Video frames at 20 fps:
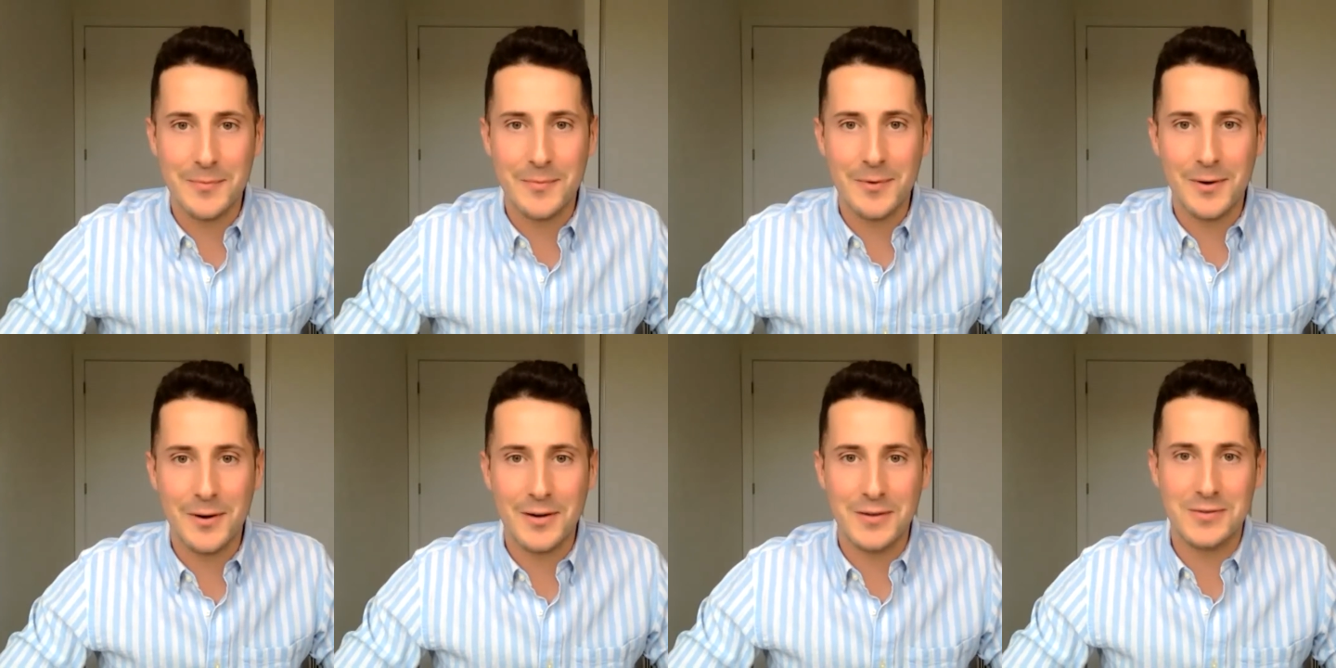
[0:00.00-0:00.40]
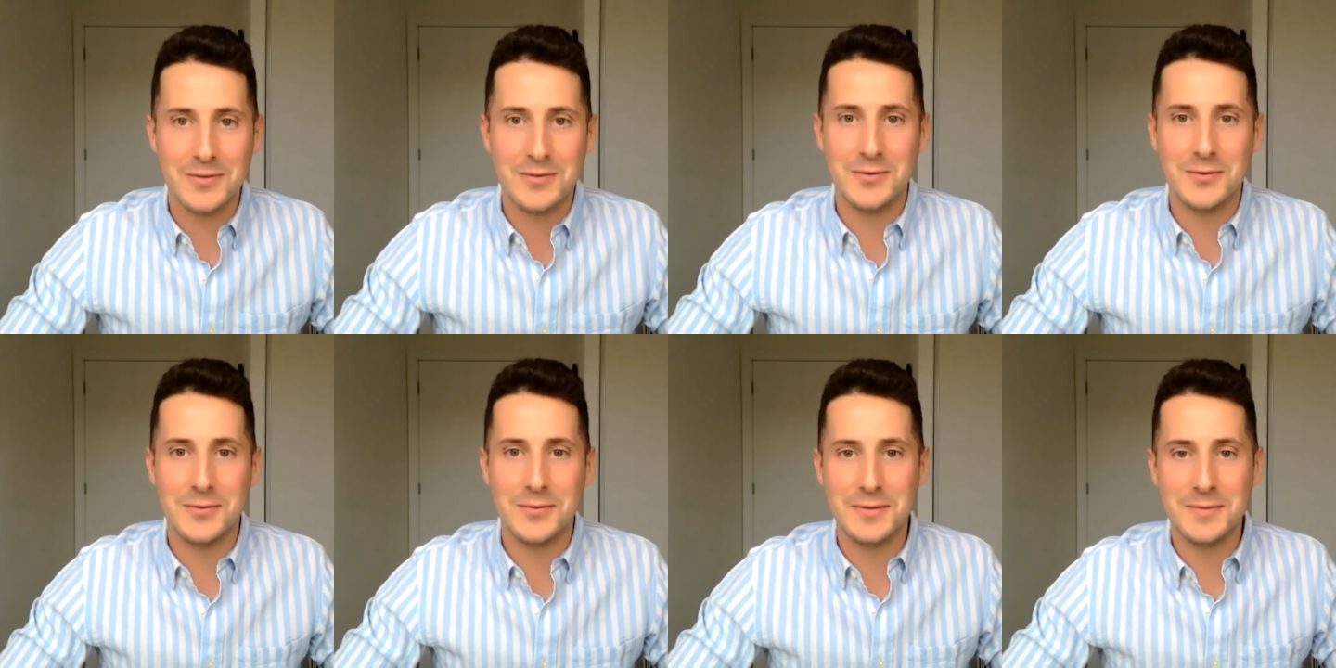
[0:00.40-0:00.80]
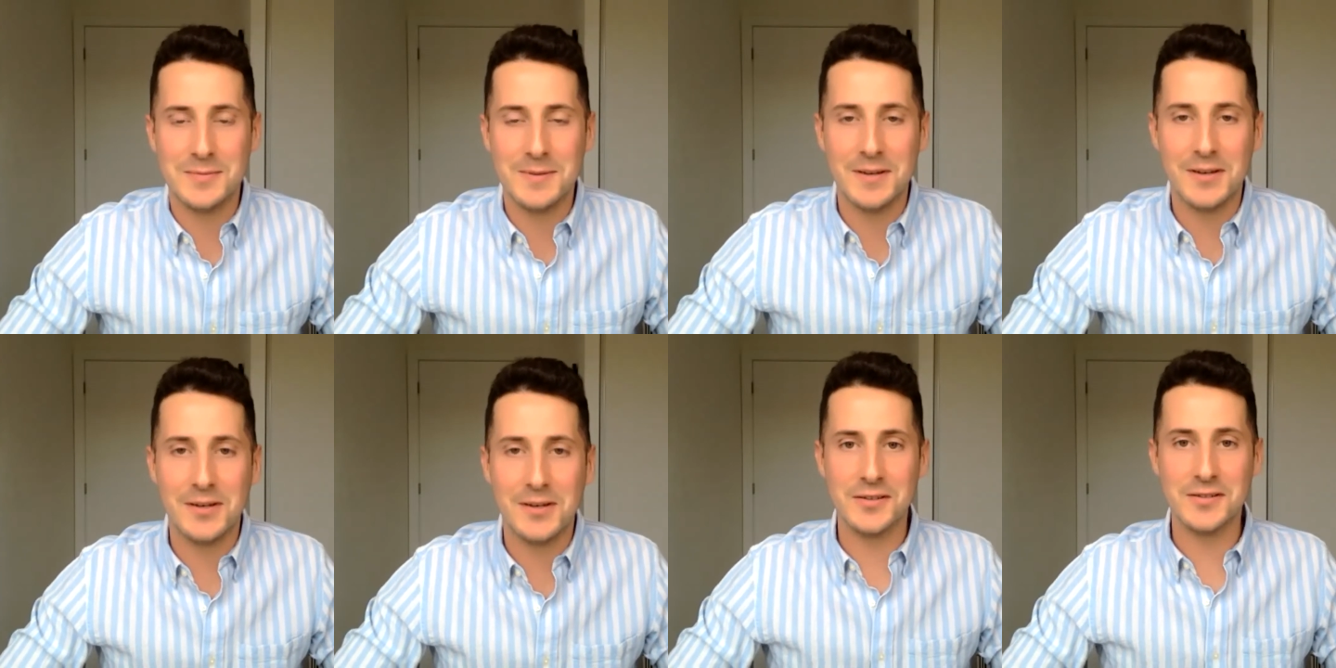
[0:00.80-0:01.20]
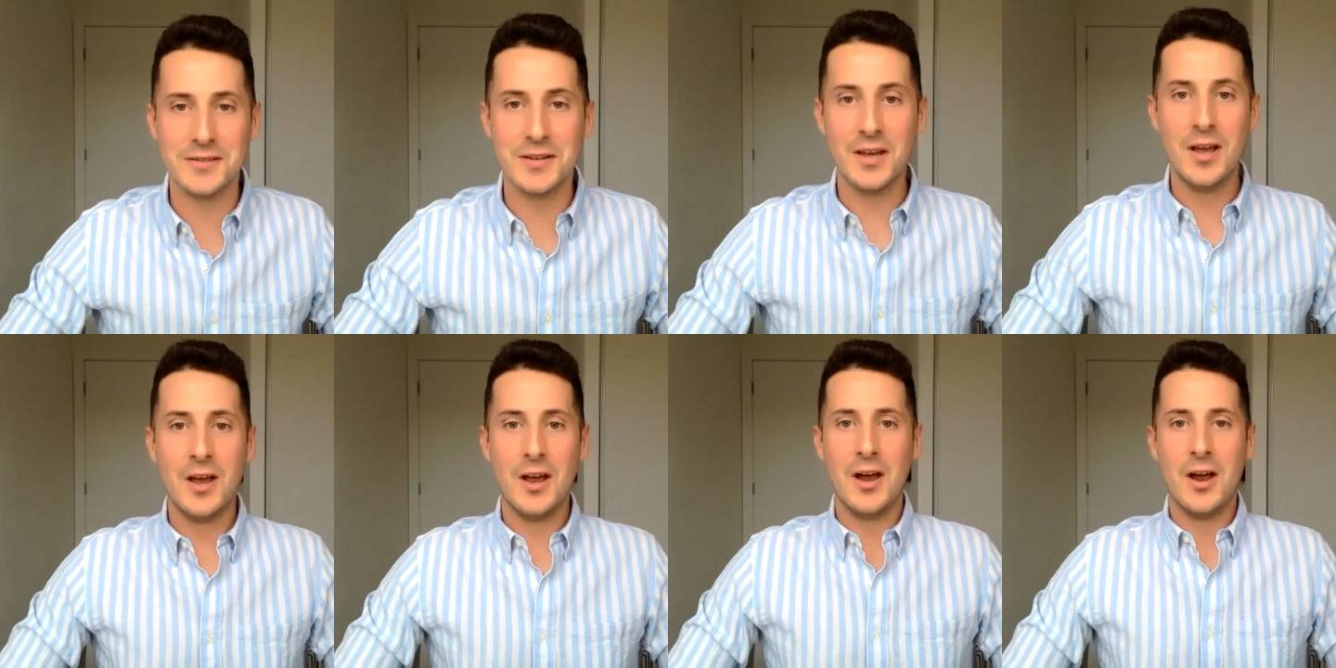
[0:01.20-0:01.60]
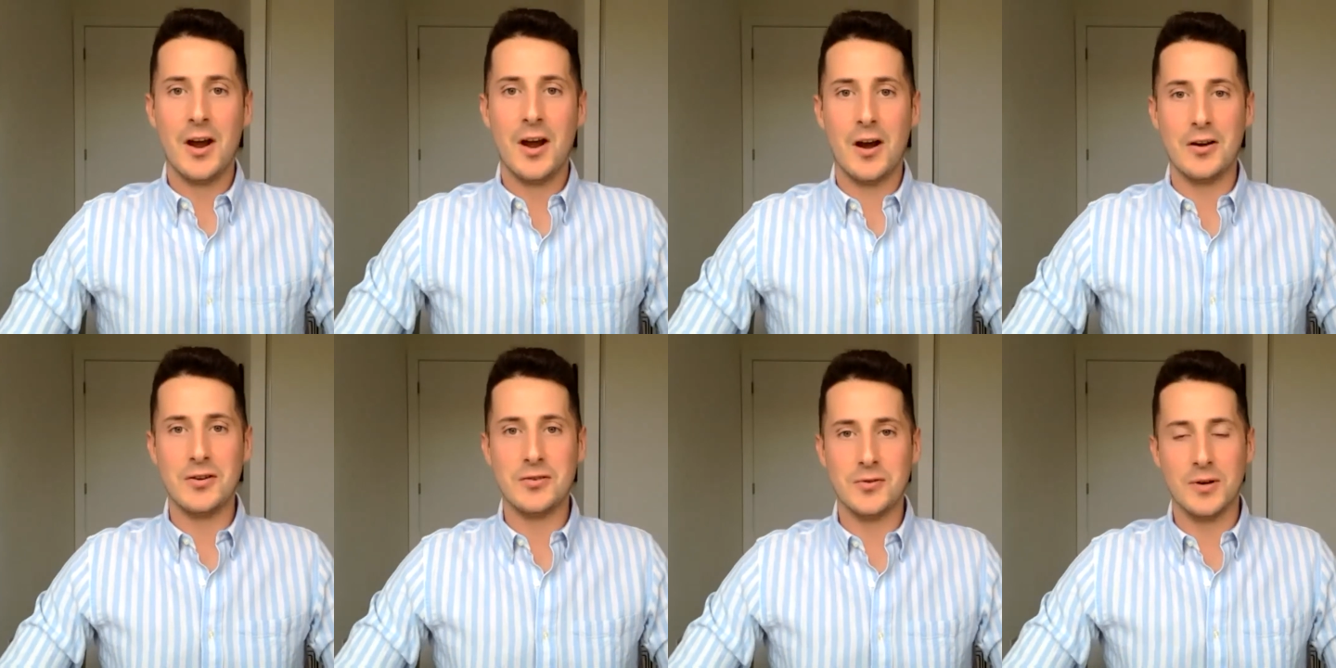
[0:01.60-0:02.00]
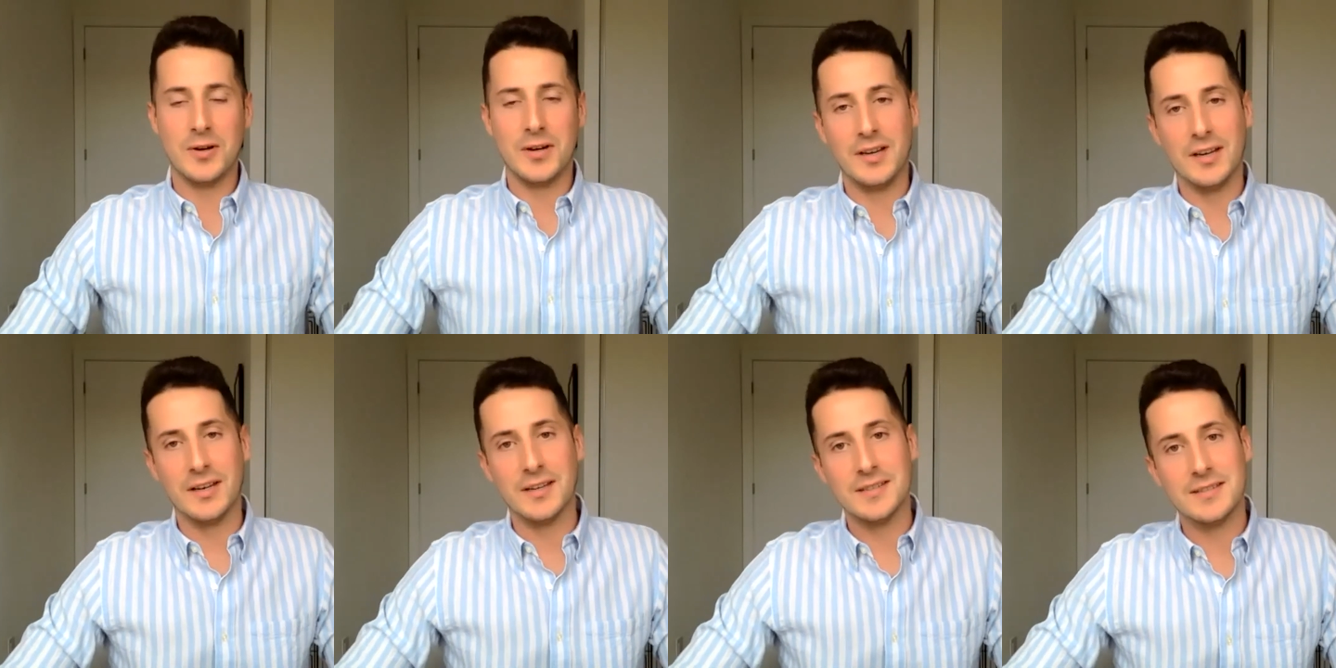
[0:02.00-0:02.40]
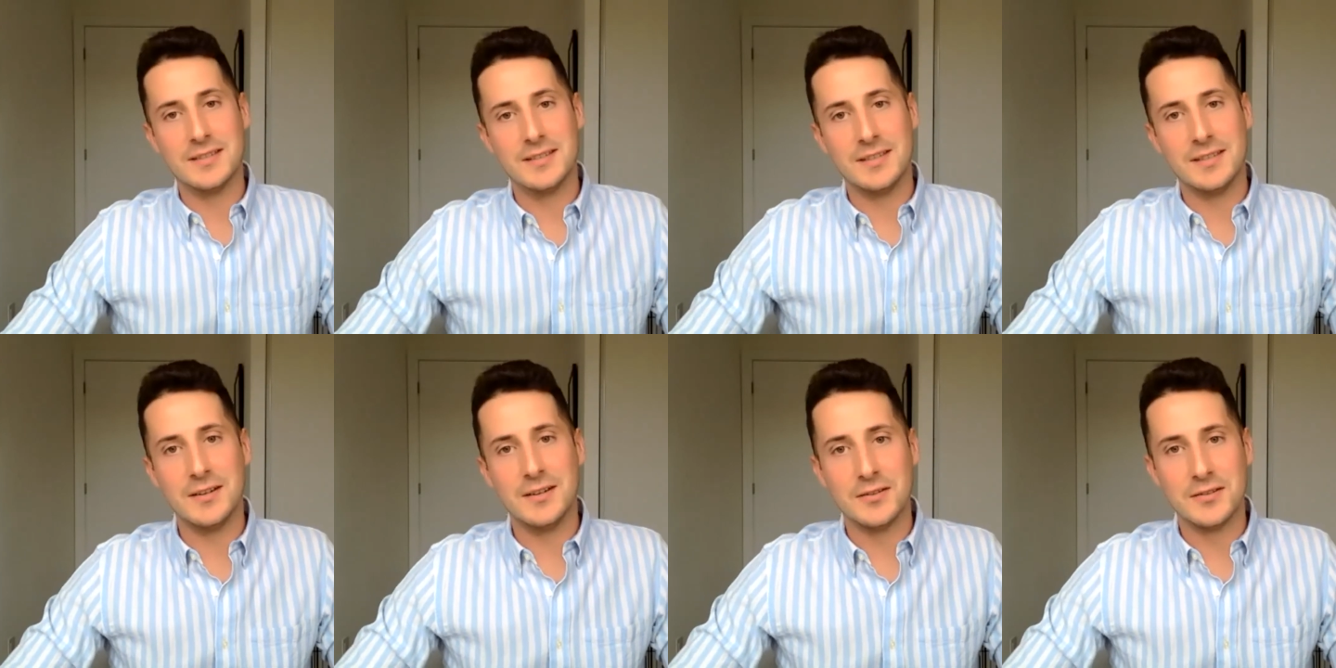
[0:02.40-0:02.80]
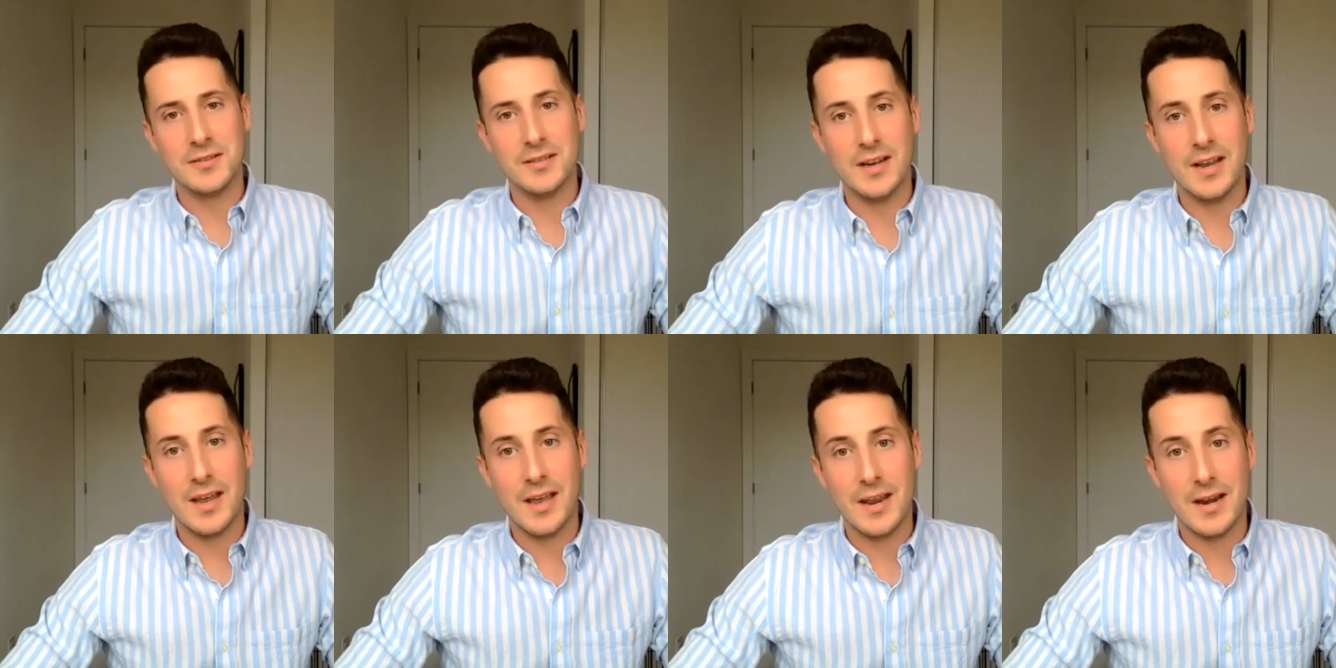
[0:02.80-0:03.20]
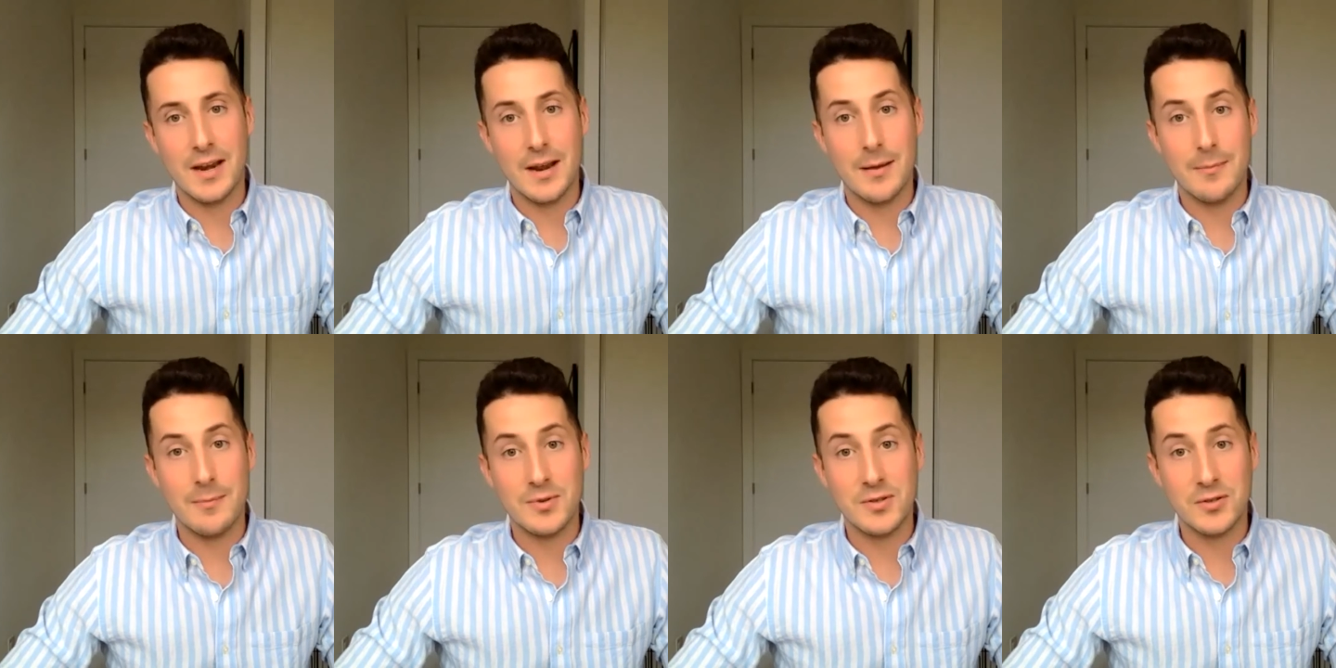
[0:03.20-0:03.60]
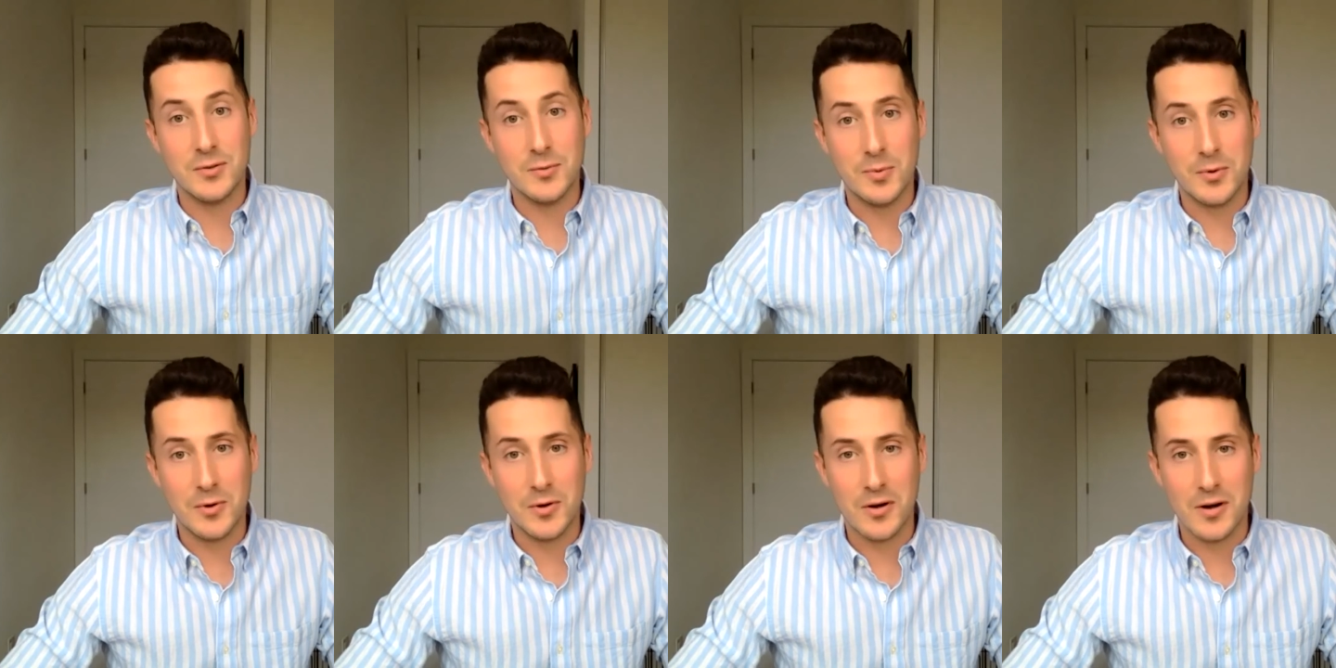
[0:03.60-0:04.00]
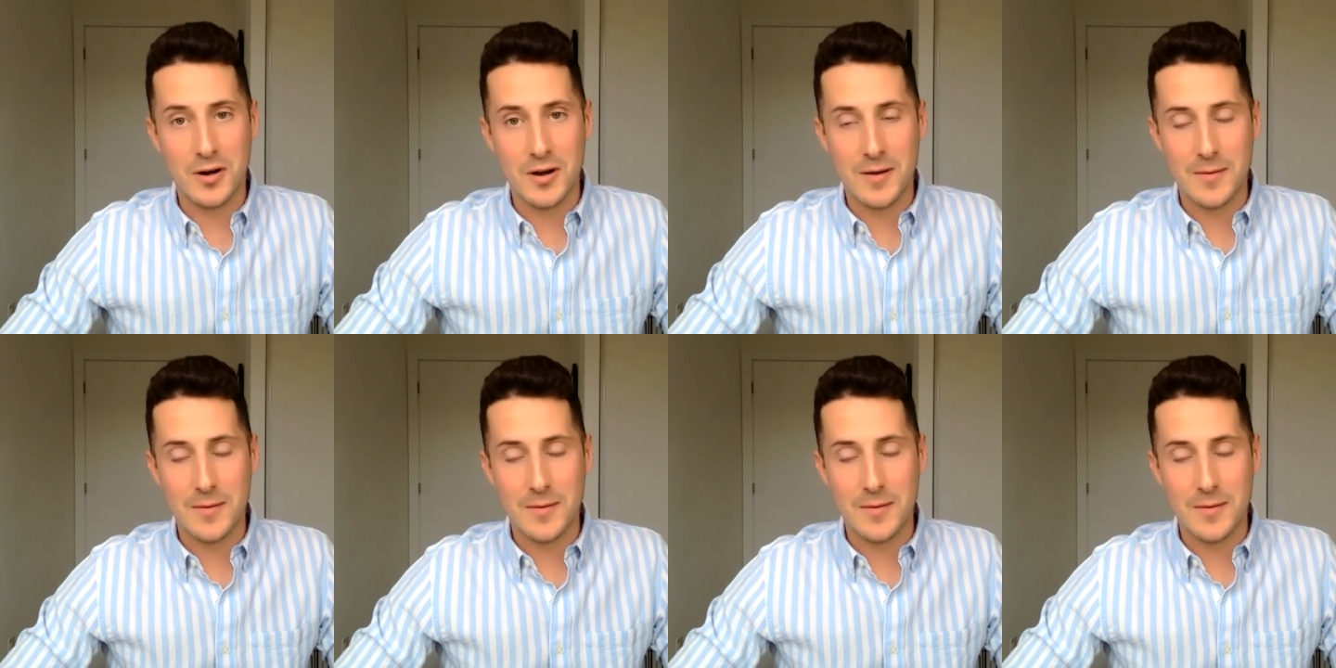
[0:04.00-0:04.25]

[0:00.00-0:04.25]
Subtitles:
our two speakers are joining us here today, and I'm super